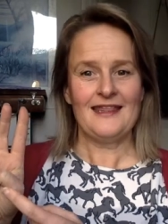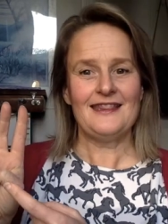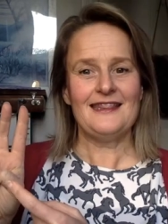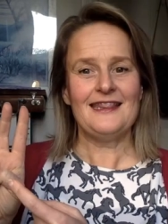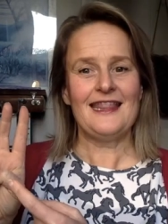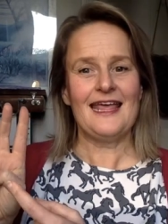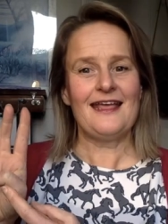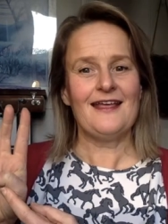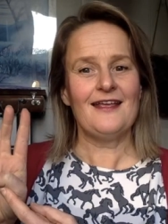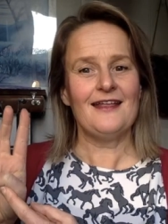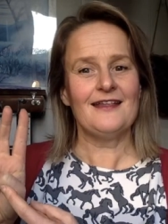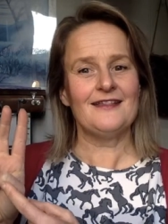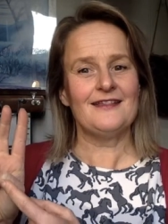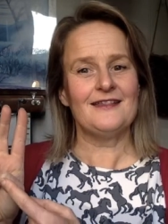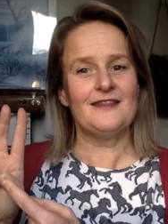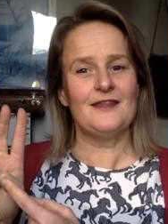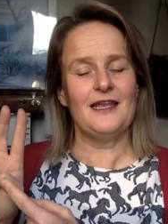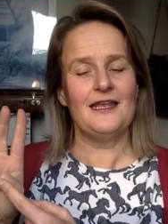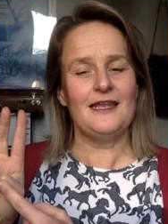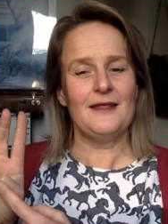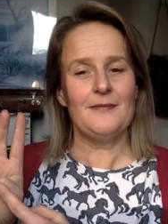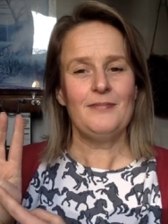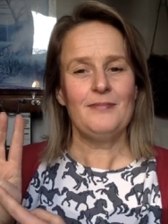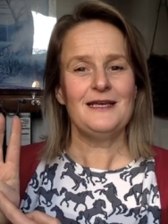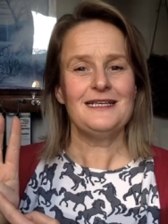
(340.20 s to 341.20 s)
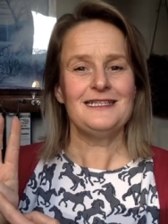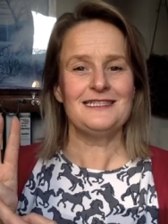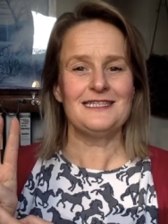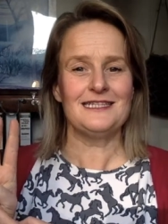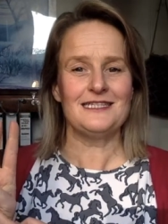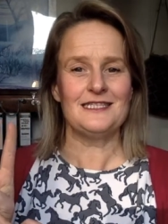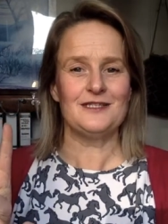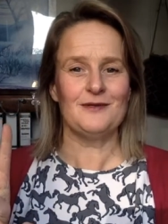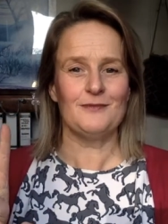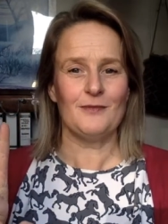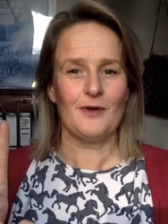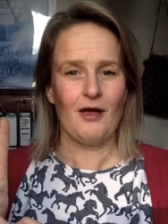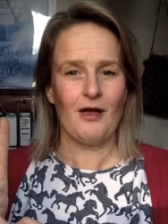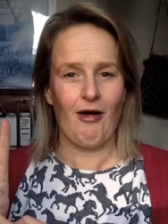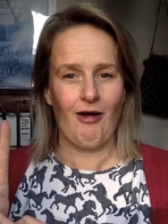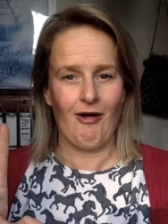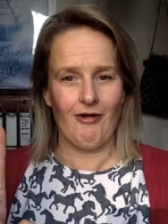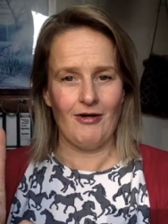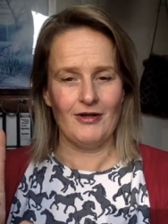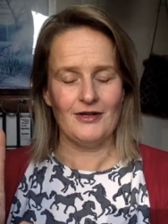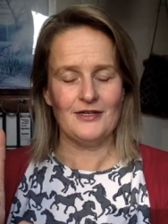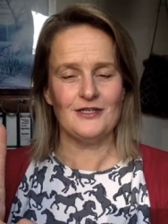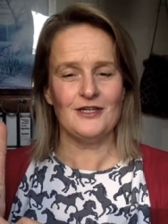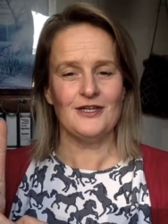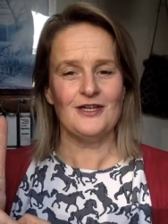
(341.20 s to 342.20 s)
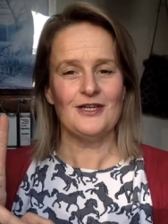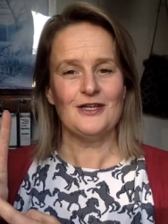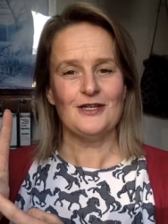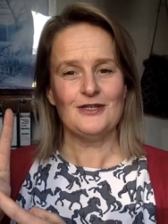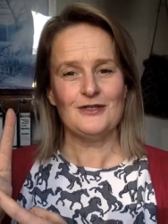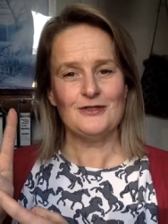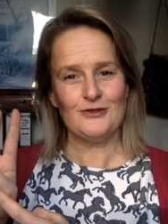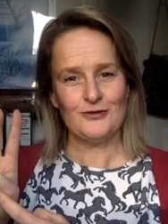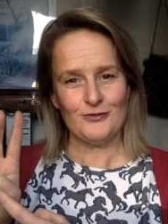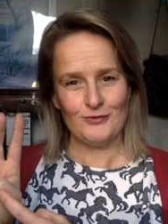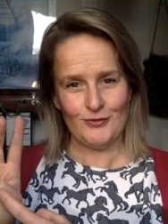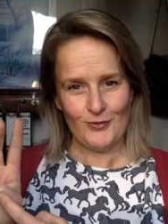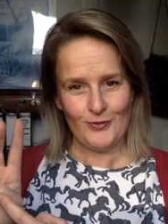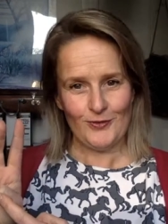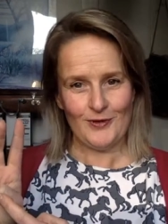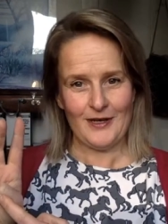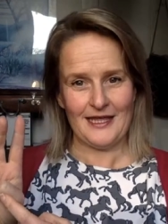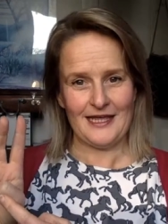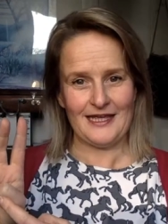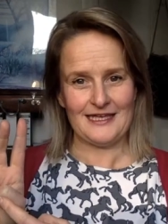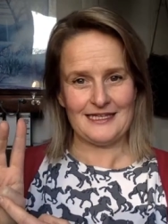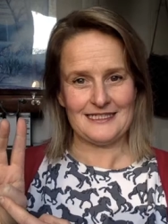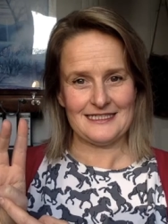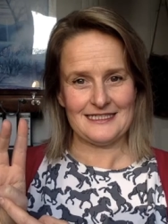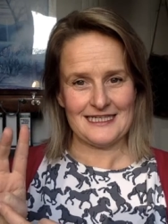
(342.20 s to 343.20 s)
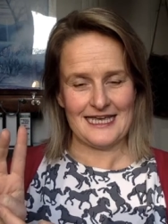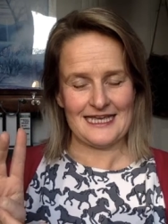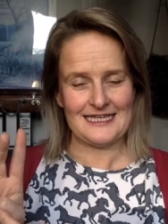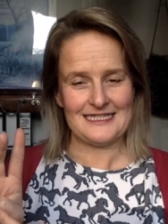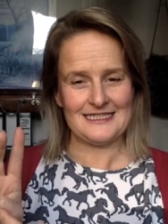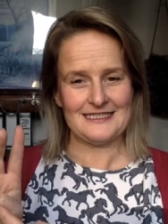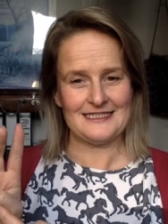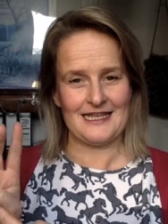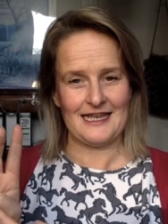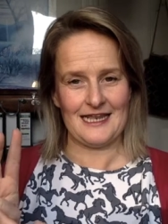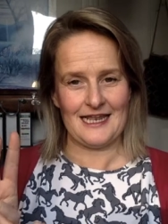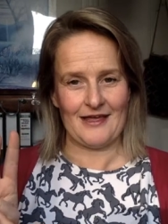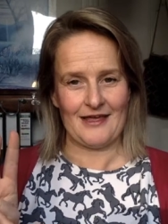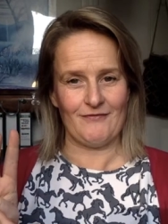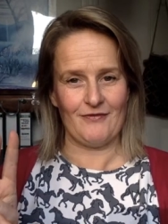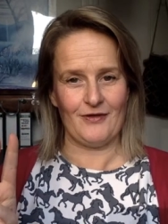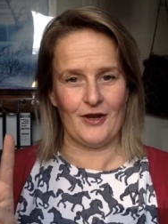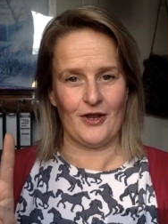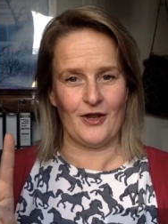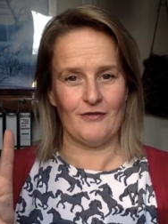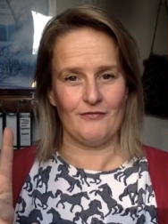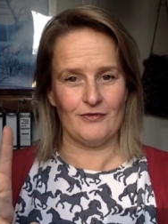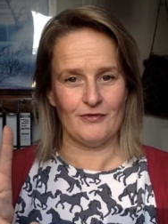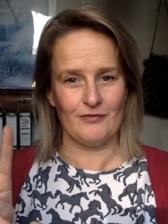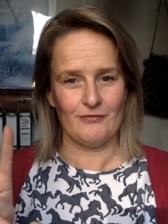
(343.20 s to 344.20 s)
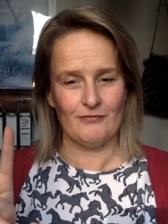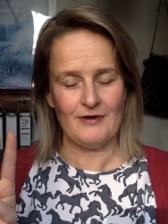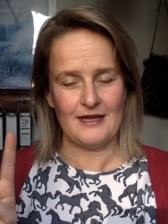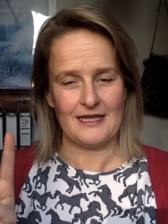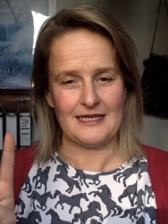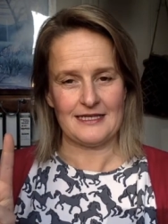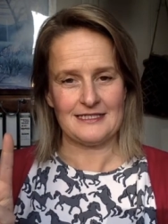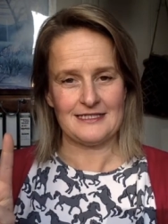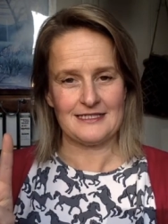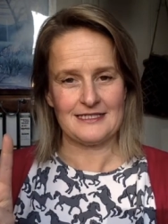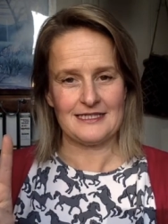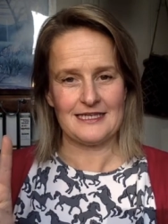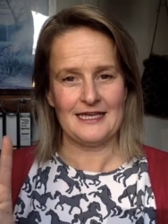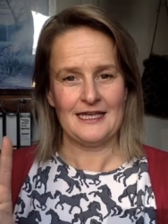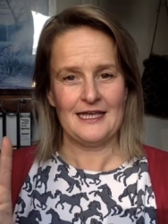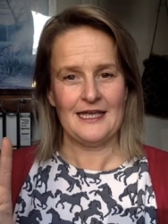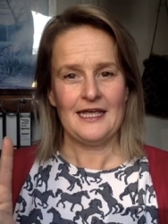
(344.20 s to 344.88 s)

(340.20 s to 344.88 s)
They, the limbic system can't truly assess the level of the risk.